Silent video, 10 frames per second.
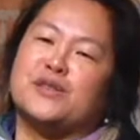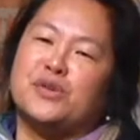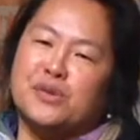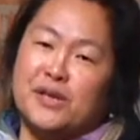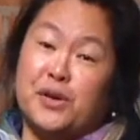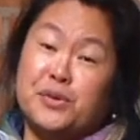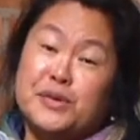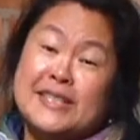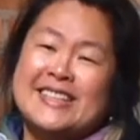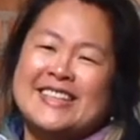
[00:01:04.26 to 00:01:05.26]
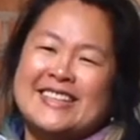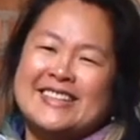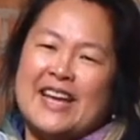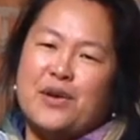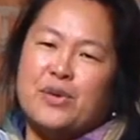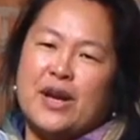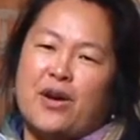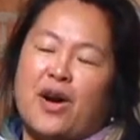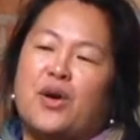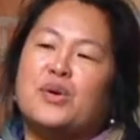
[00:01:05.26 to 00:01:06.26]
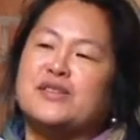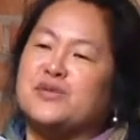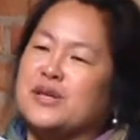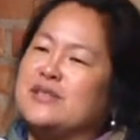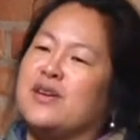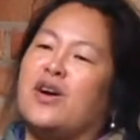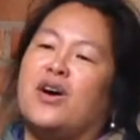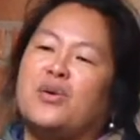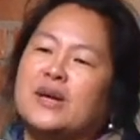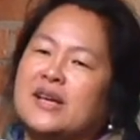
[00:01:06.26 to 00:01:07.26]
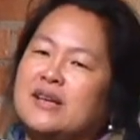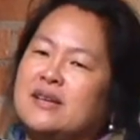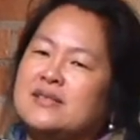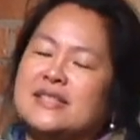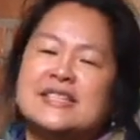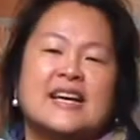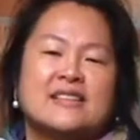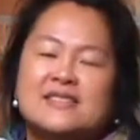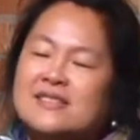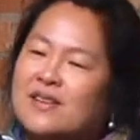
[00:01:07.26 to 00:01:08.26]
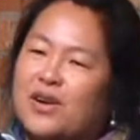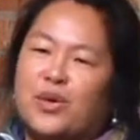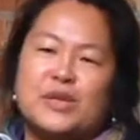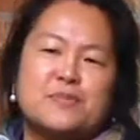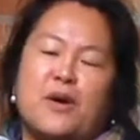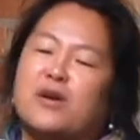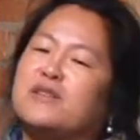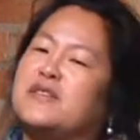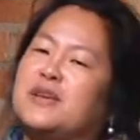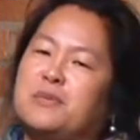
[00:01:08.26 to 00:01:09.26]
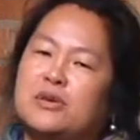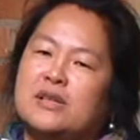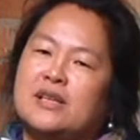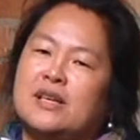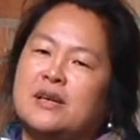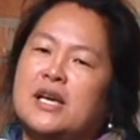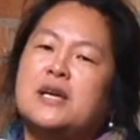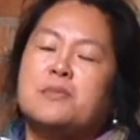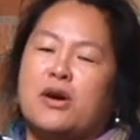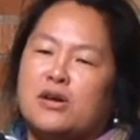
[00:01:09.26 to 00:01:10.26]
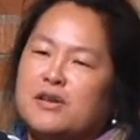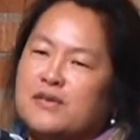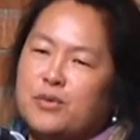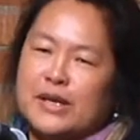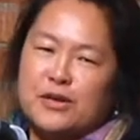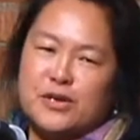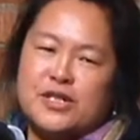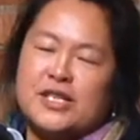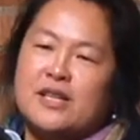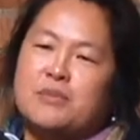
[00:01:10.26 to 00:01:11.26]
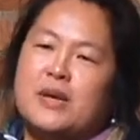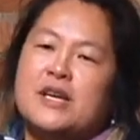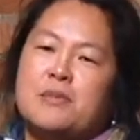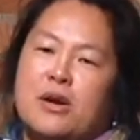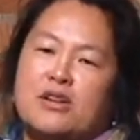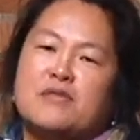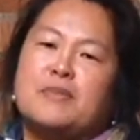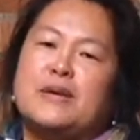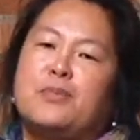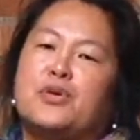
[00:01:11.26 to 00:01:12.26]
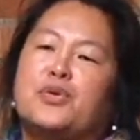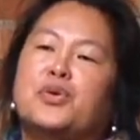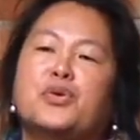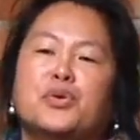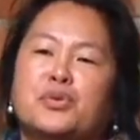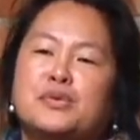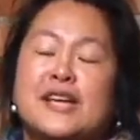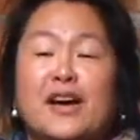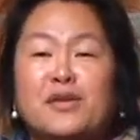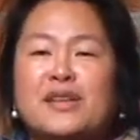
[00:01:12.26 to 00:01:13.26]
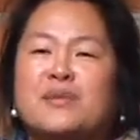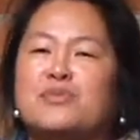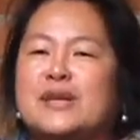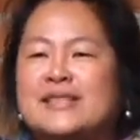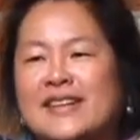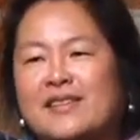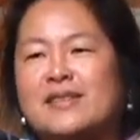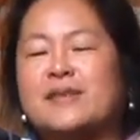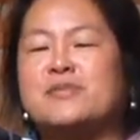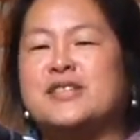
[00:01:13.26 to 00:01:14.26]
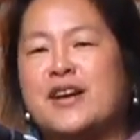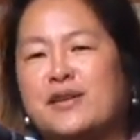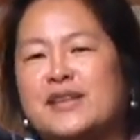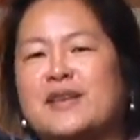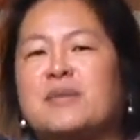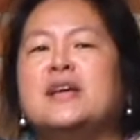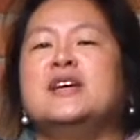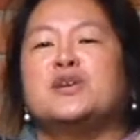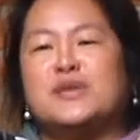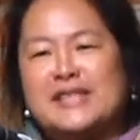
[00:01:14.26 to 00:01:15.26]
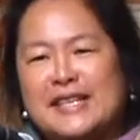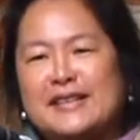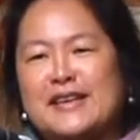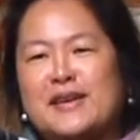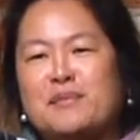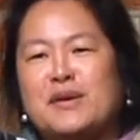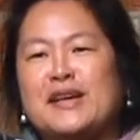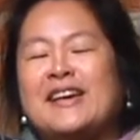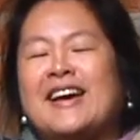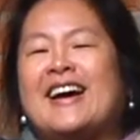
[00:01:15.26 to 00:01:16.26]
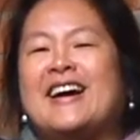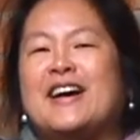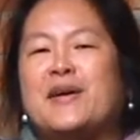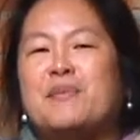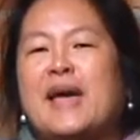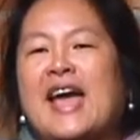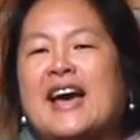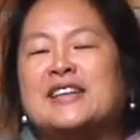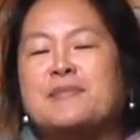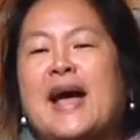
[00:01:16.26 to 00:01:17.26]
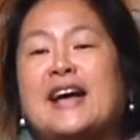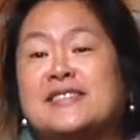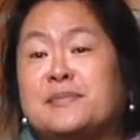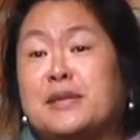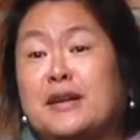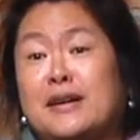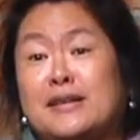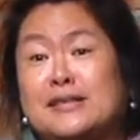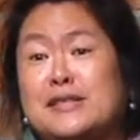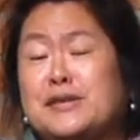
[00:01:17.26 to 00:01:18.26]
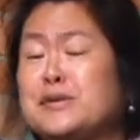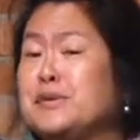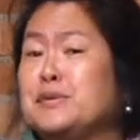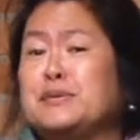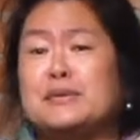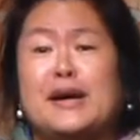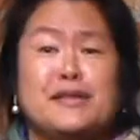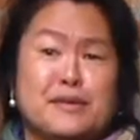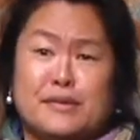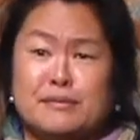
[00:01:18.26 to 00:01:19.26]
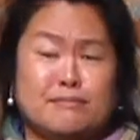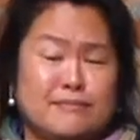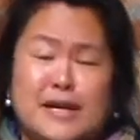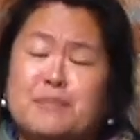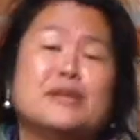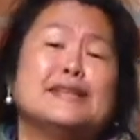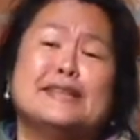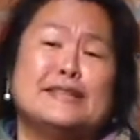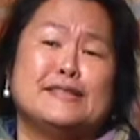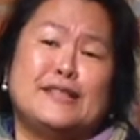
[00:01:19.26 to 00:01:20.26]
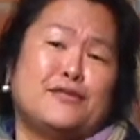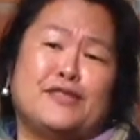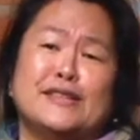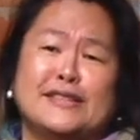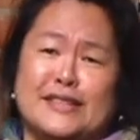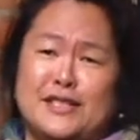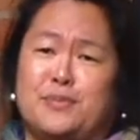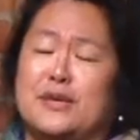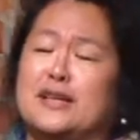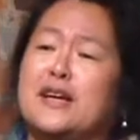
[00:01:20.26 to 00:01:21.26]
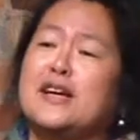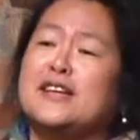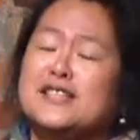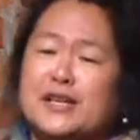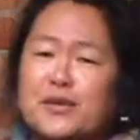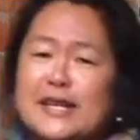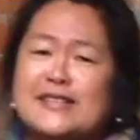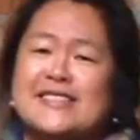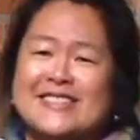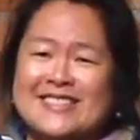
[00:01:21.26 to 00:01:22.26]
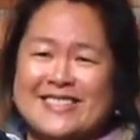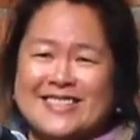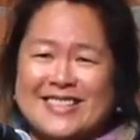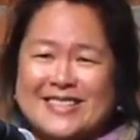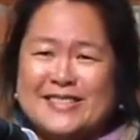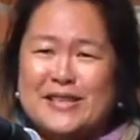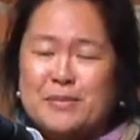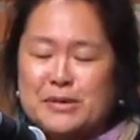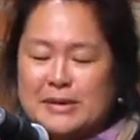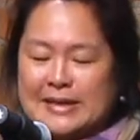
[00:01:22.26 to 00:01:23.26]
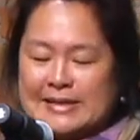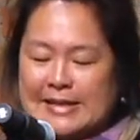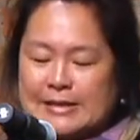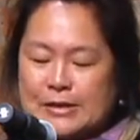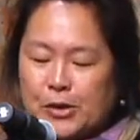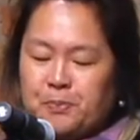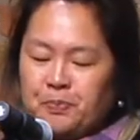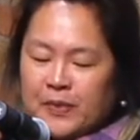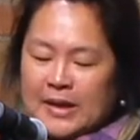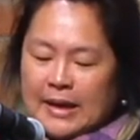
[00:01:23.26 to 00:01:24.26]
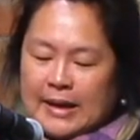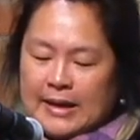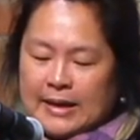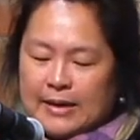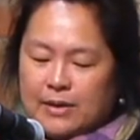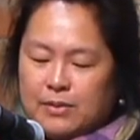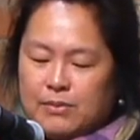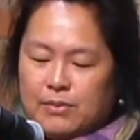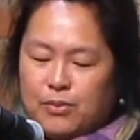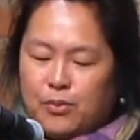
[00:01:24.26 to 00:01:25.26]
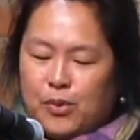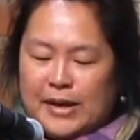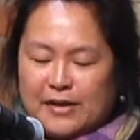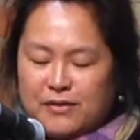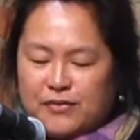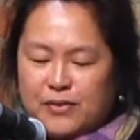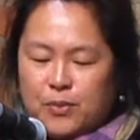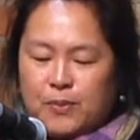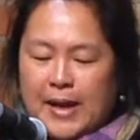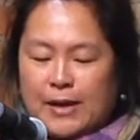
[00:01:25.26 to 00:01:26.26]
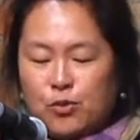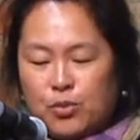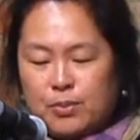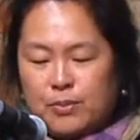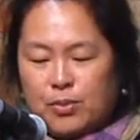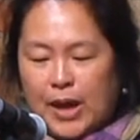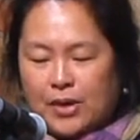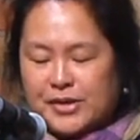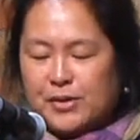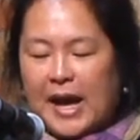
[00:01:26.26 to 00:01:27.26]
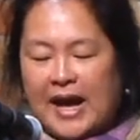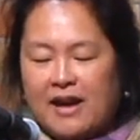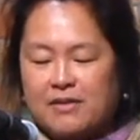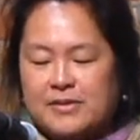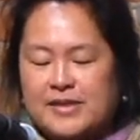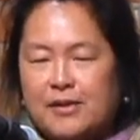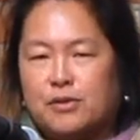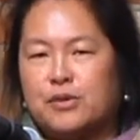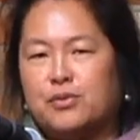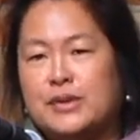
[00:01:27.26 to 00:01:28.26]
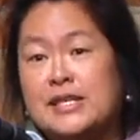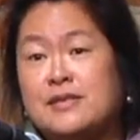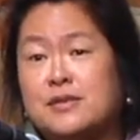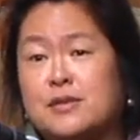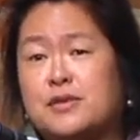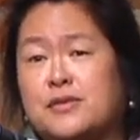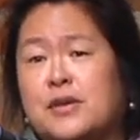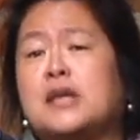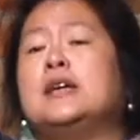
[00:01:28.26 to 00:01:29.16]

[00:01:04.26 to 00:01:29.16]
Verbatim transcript: are told alone, that we are always, stories are always, and texts are always part of a community, part of a readership, part of people who tell them, retell them, share them, critique them, um, and pass them along to other completely different and disparate generations and communities. And so uh, one of, and we also have several research